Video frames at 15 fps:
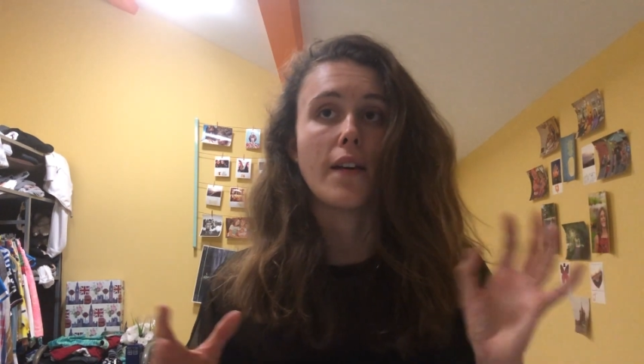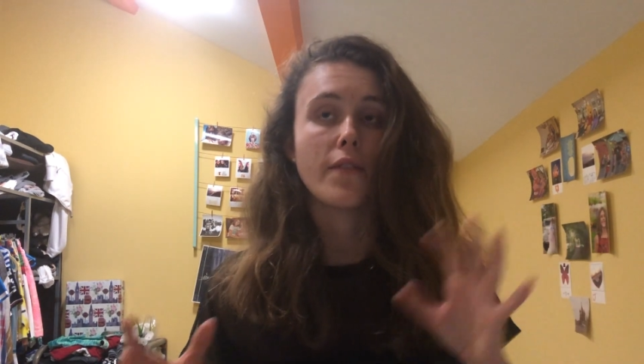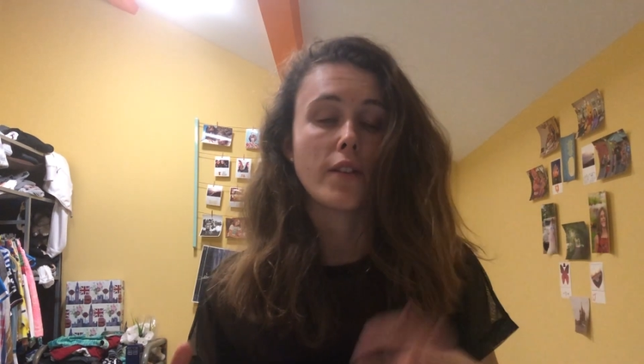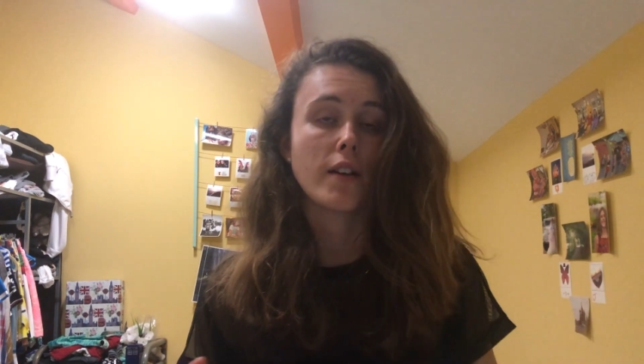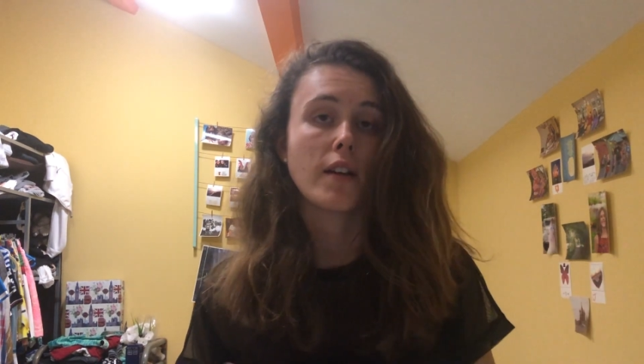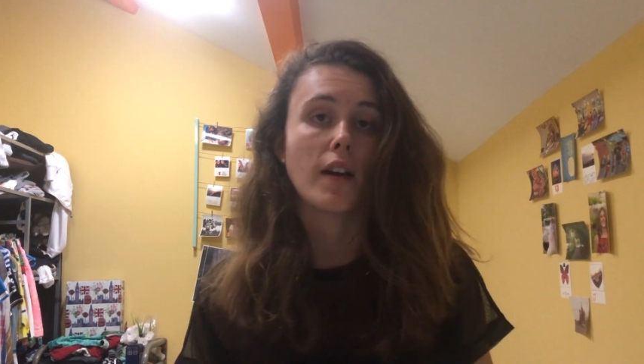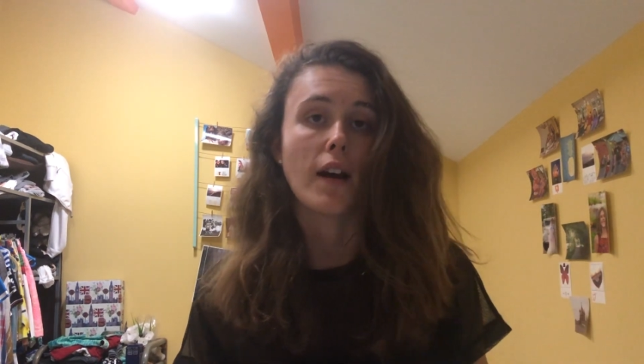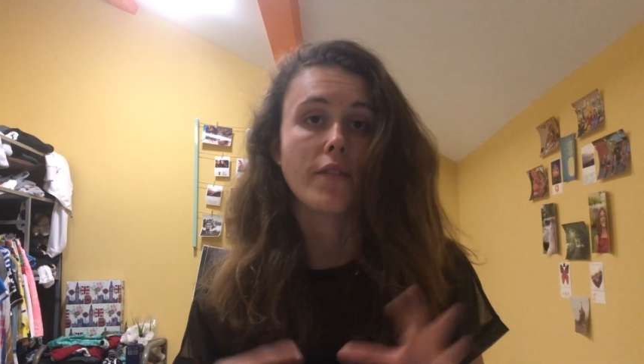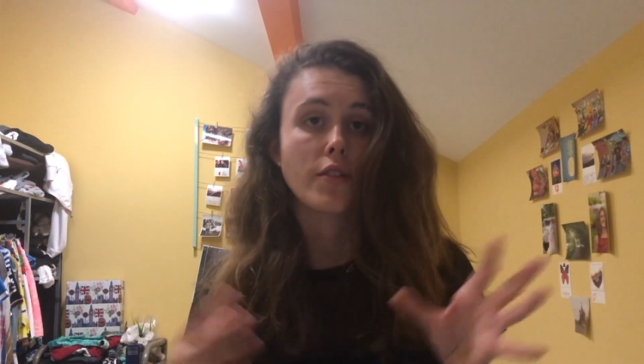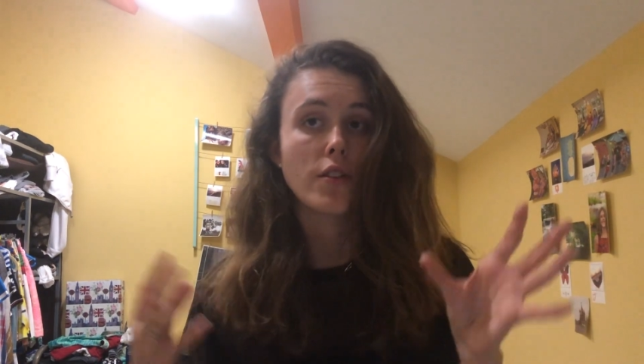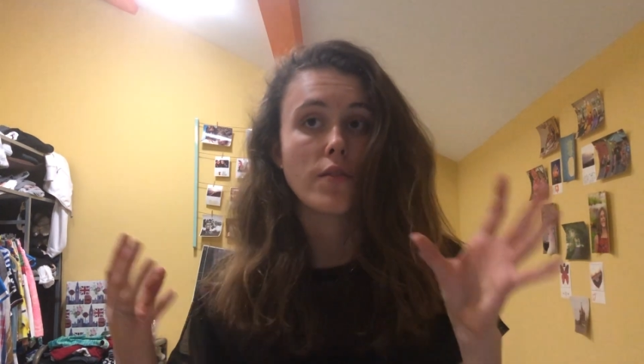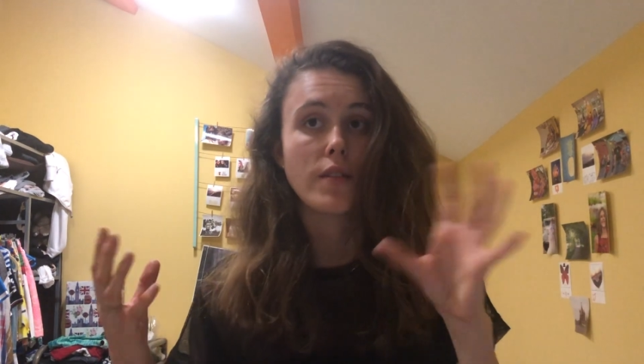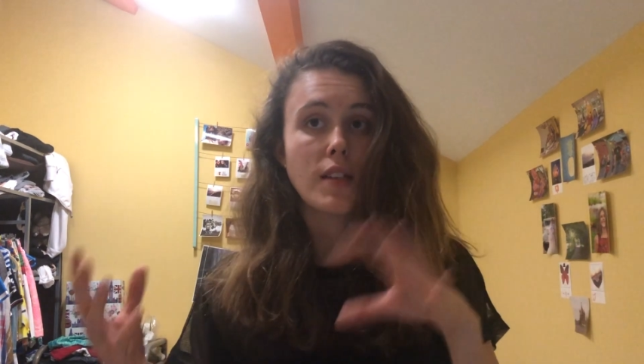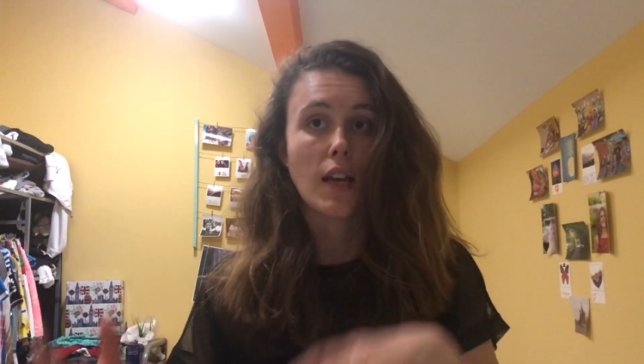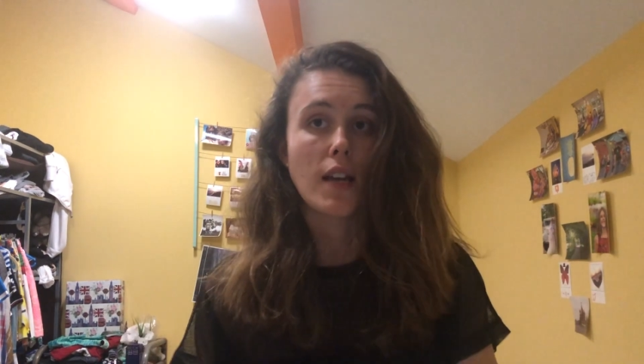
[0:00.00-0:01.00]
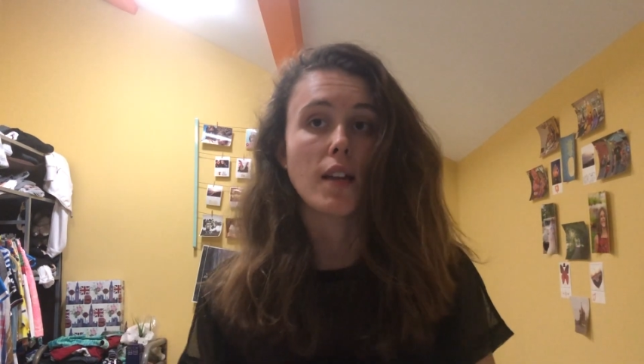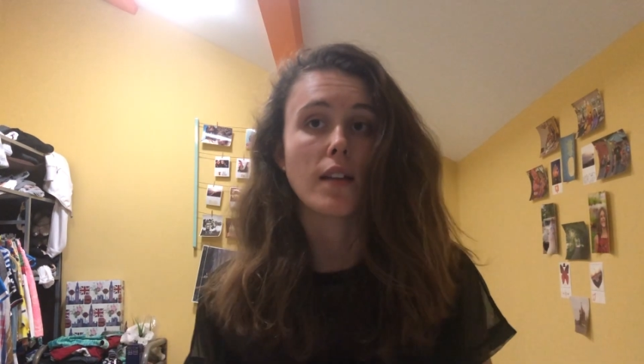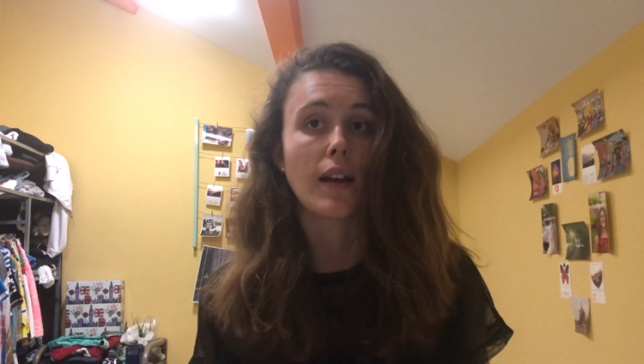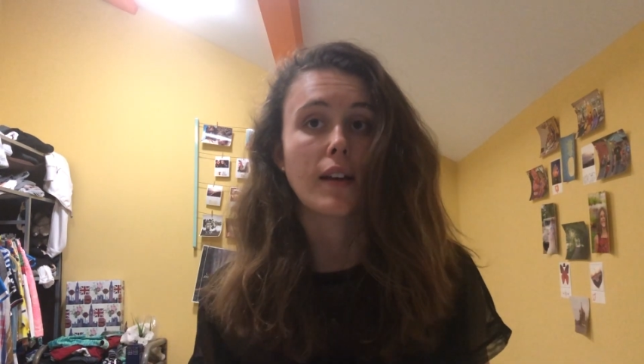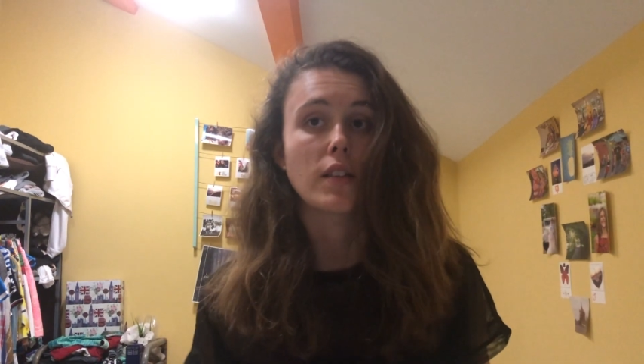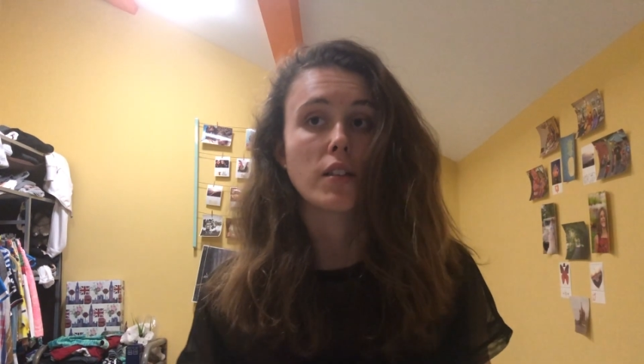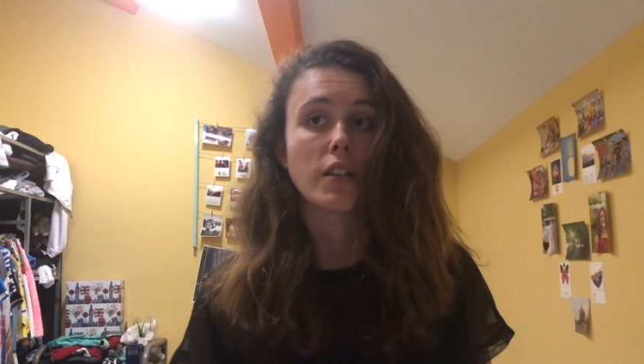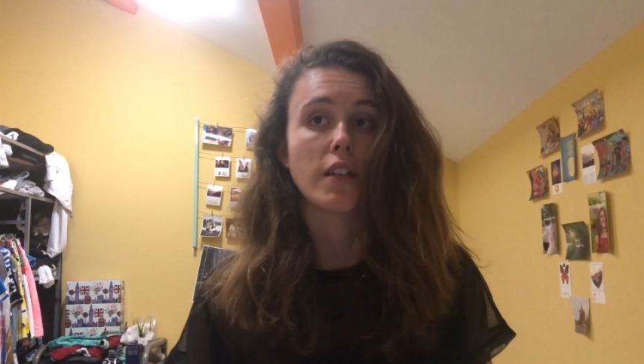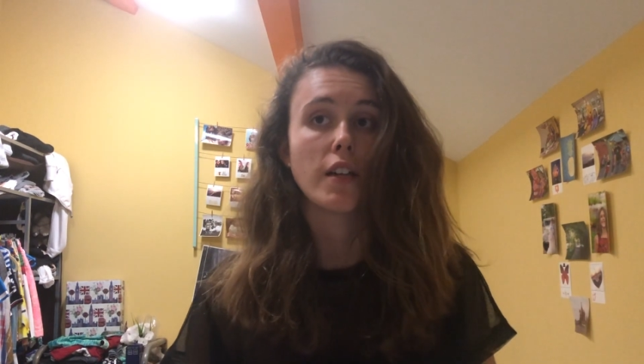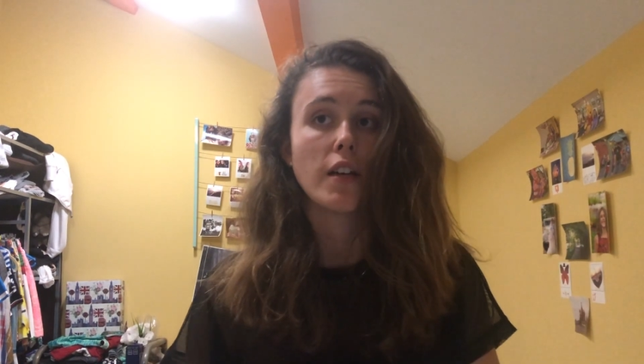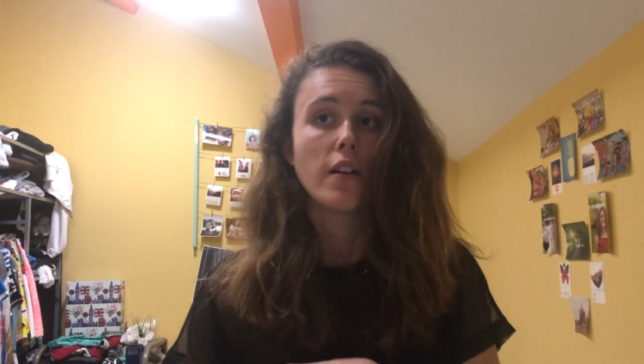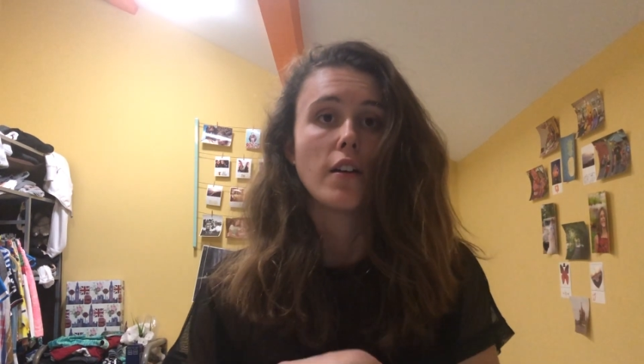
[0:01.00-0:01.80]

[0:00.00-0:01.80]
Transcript: after you attend a lecture,